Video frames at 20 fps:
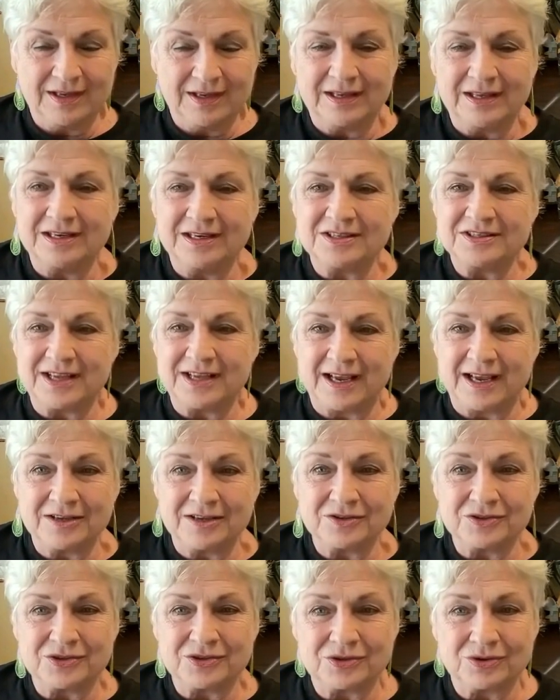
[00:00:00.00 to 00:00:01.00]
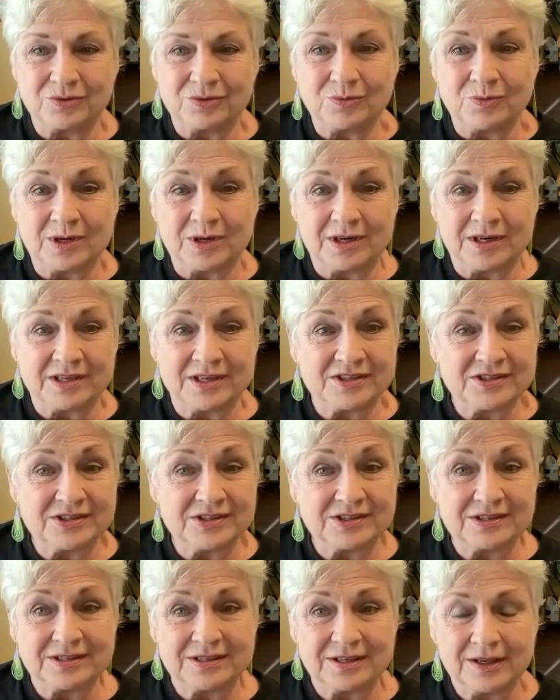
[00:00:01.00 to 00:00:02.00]
and his answer
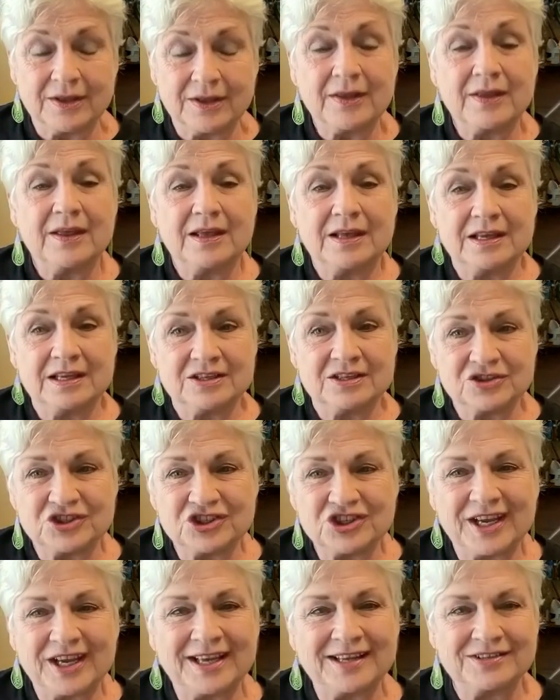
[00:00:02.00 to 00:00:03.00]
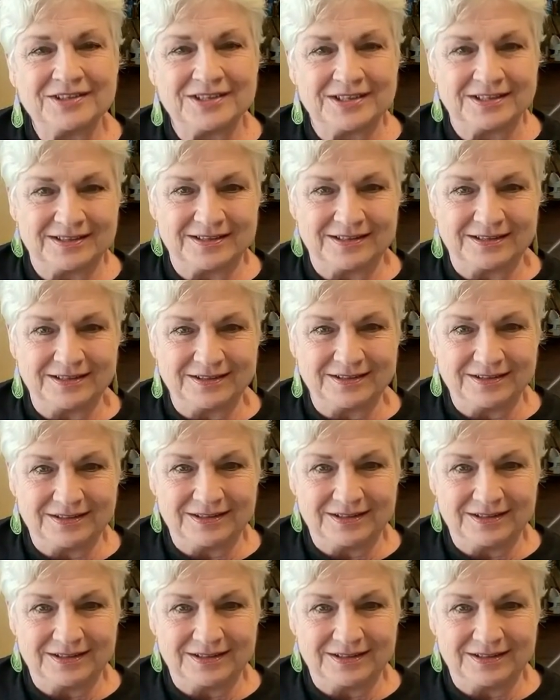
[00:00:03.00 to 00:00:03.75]
was enchanted.